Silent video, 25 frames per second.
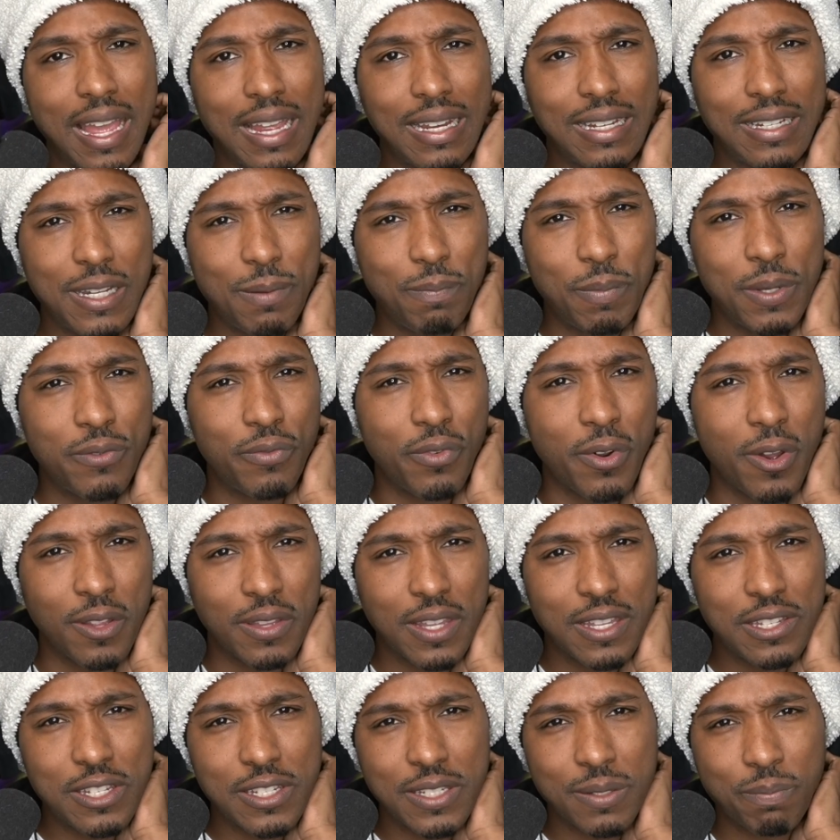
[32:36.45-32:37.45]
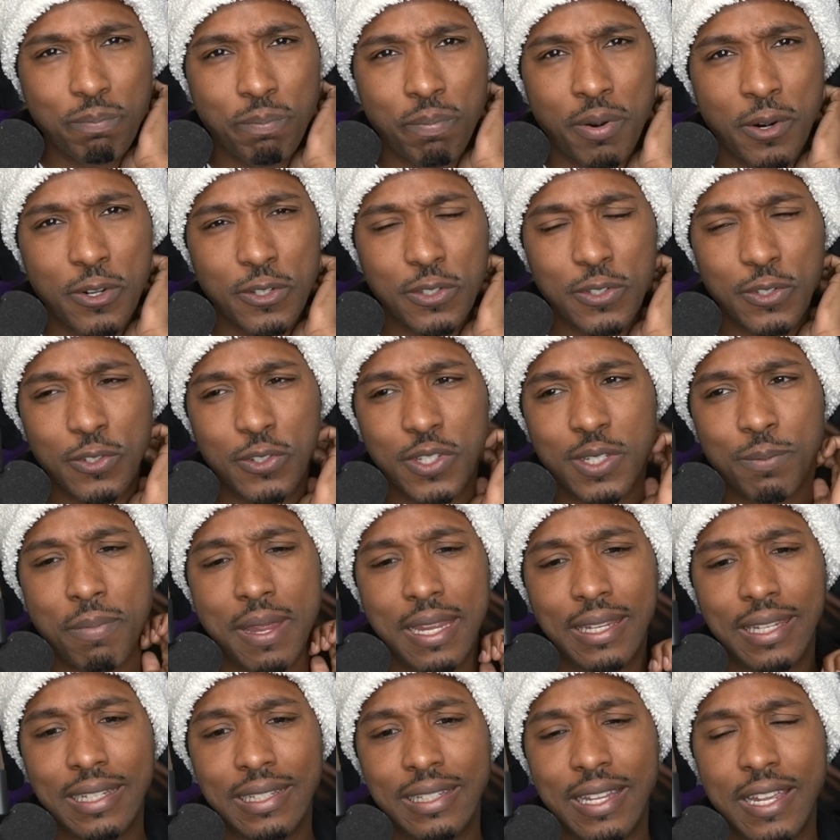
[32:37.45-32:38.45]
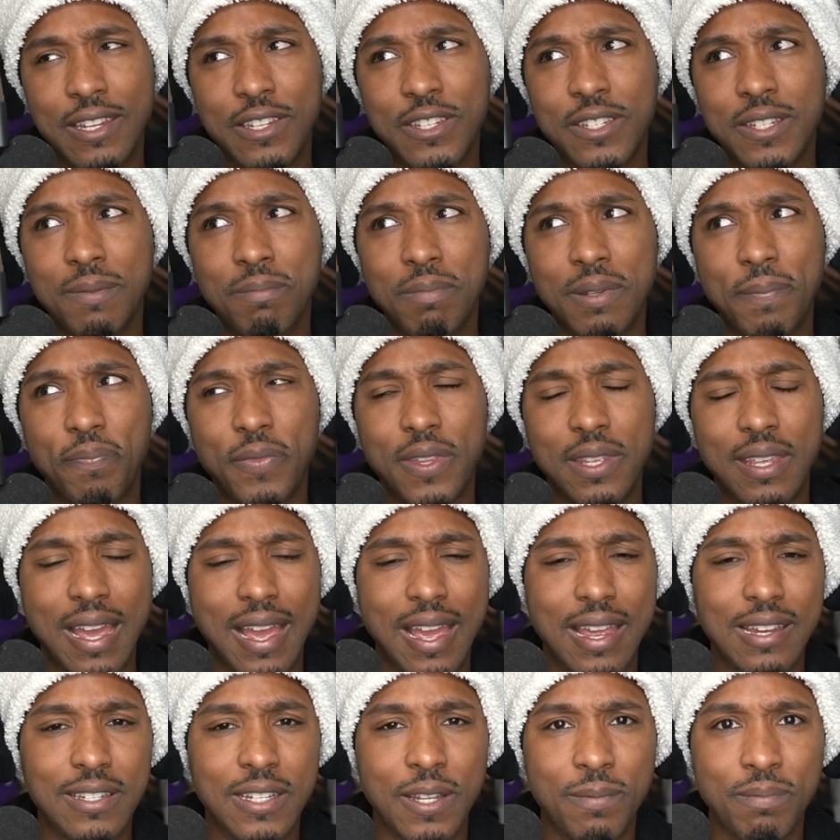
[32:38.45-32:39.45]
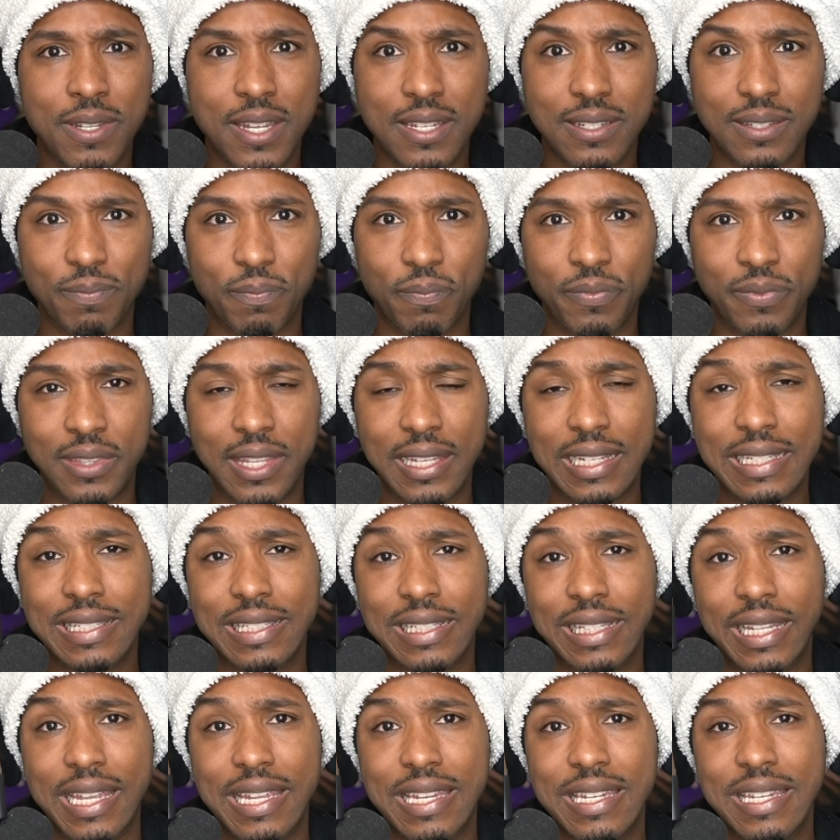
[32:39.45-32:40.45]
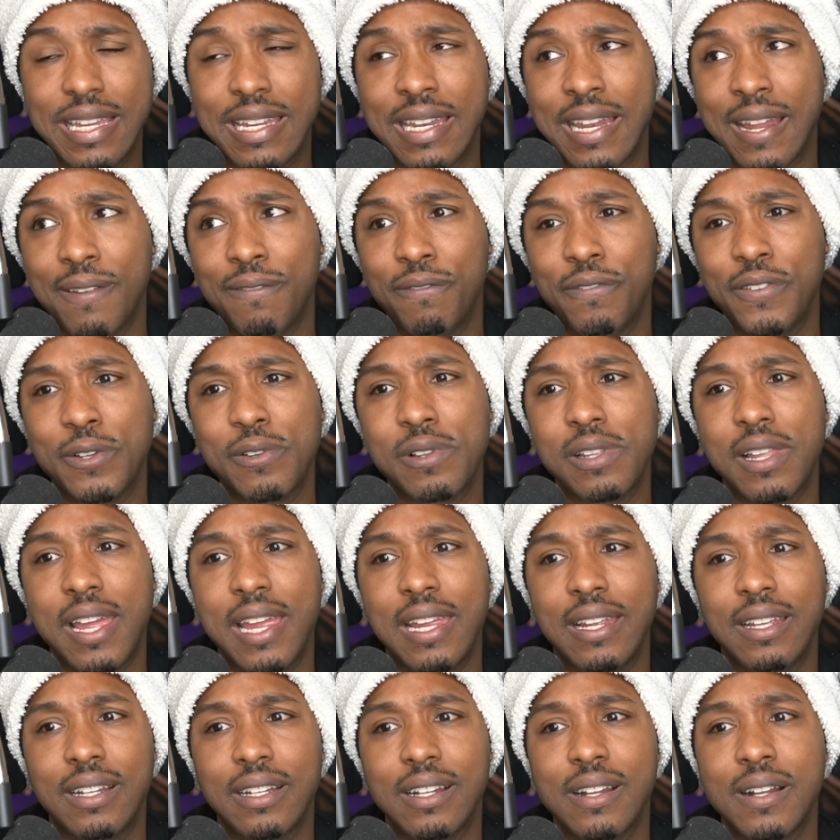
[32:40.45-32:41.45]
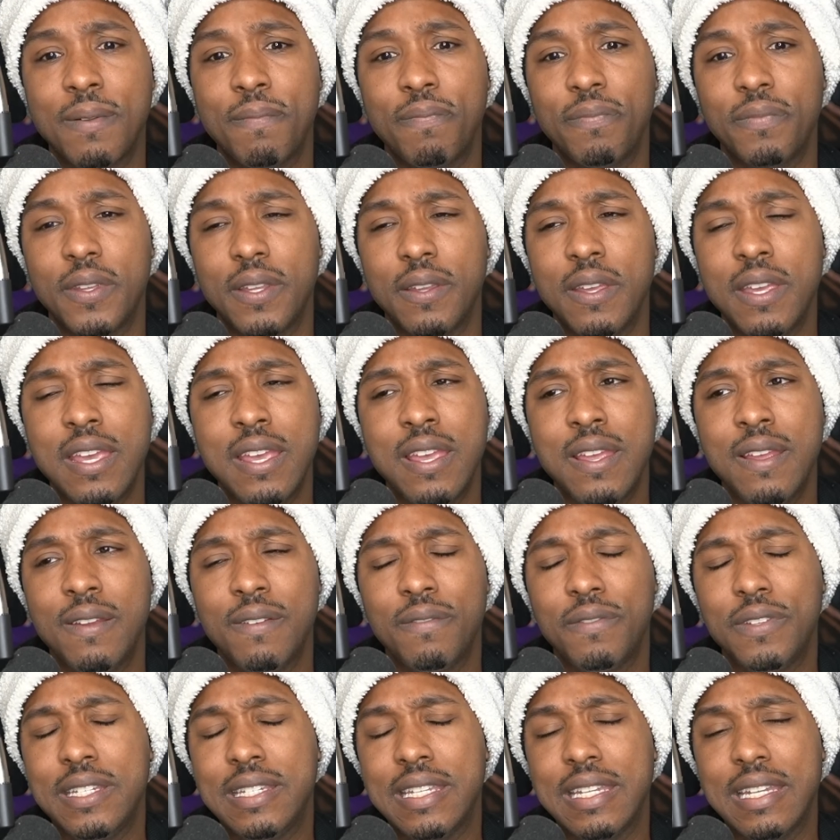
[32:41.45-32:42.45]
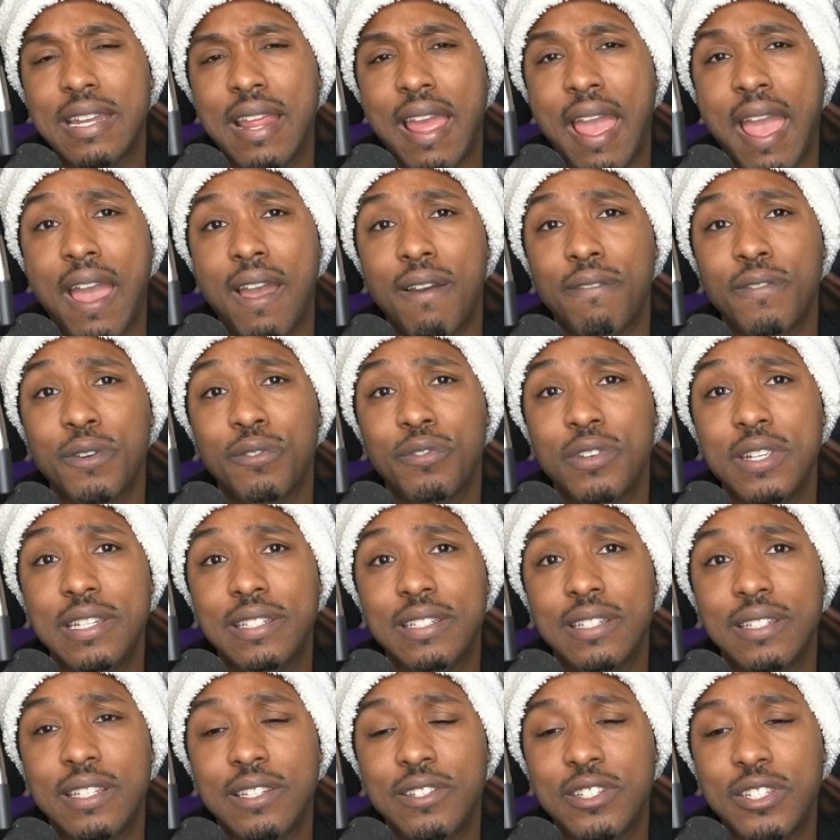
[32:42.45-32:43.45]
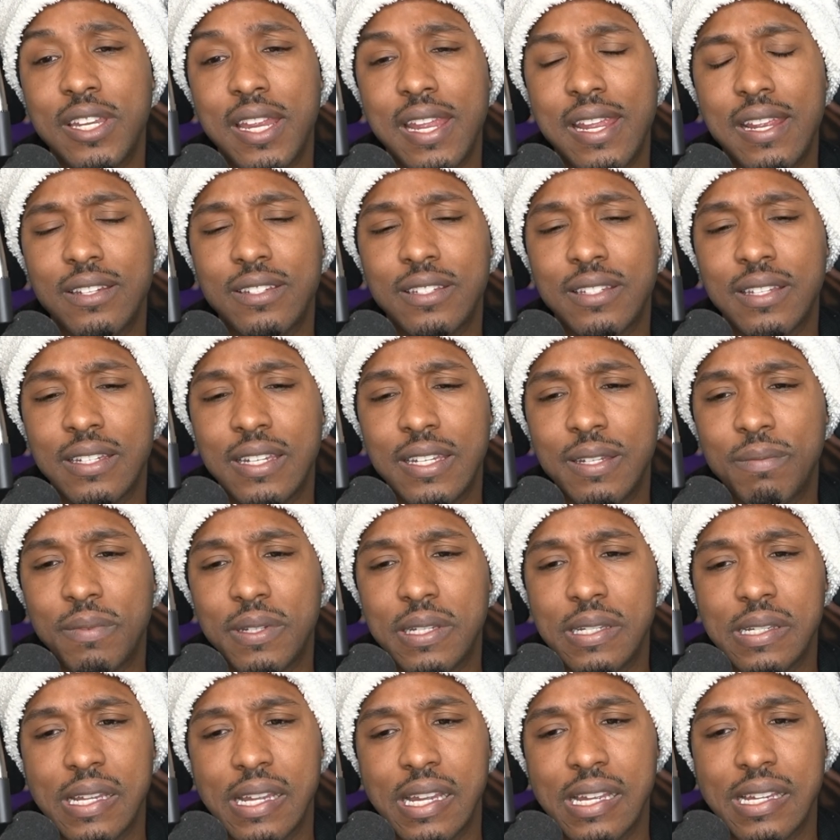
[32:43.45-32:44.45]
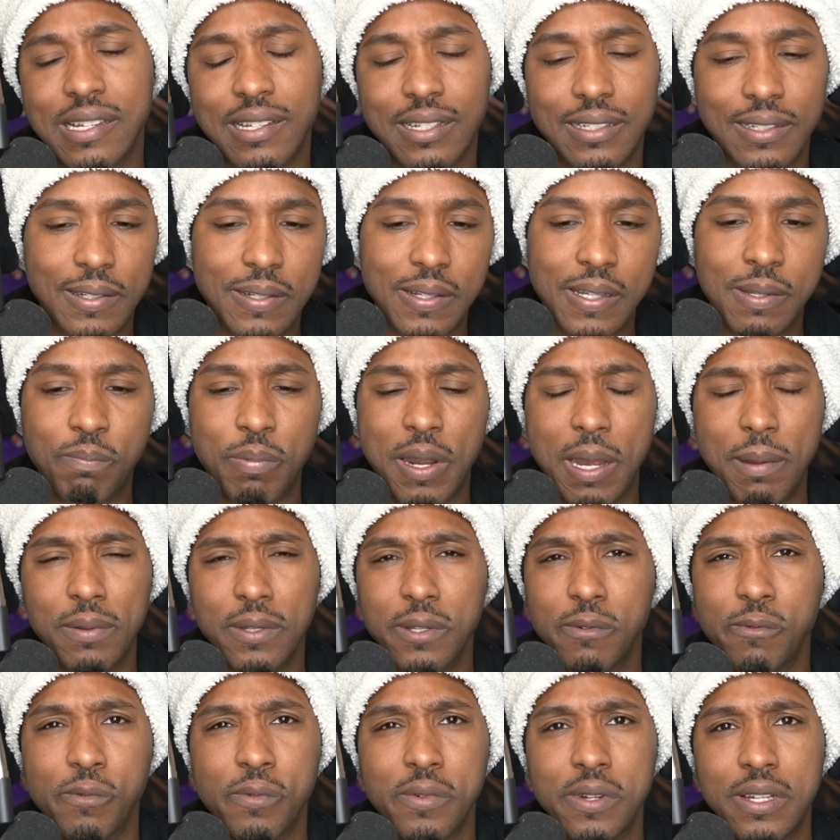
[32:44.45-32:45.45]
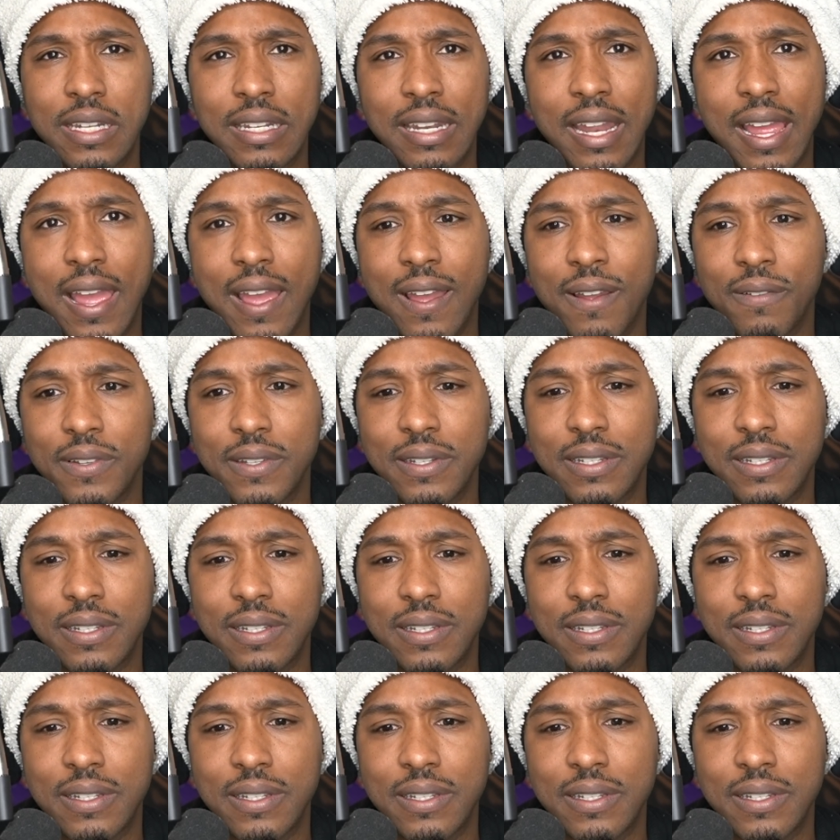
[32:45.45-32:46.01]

I could be wrong. That's just personal speculation, but iDubbbz has thick skin, and I feel like if he didn't have a reason to change, then he probably wouldn't have.